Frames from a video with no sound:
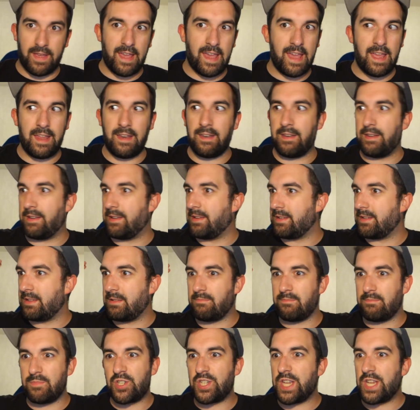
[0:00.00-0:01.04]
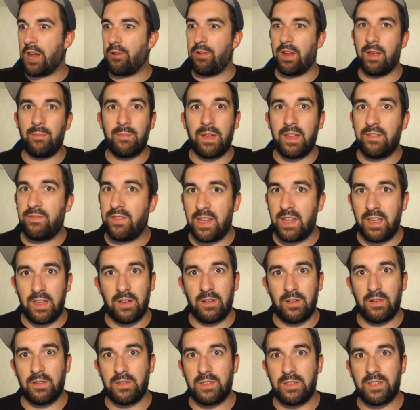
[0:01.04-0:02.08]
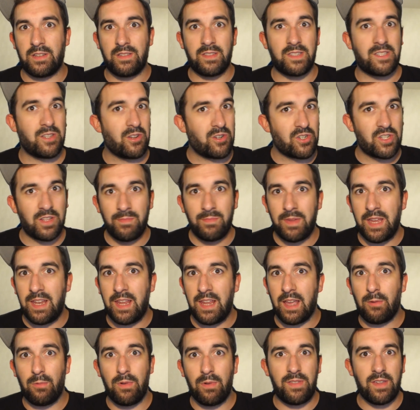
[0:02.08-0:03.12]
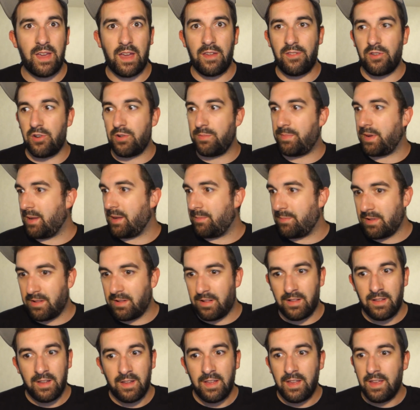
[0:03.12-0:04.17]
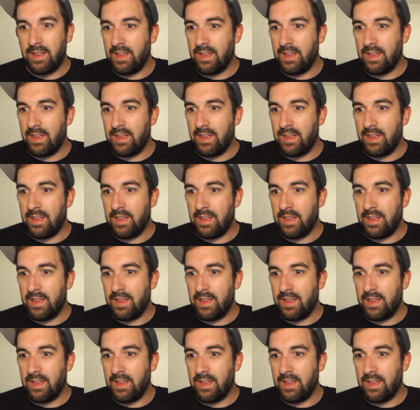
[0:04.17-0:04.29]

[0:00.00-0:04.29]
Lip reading: and sharing my videos on social media with other people.